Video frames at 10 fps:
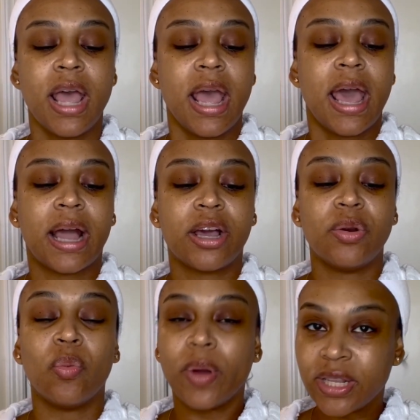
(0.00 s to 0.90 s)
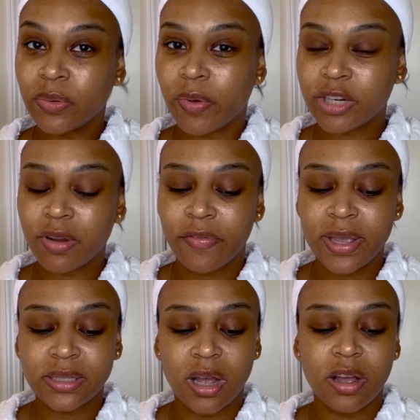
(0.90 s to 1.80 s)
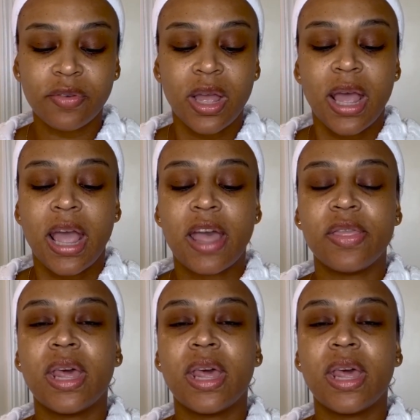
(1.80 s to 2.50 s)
I couldn't wait to wash my face off. And then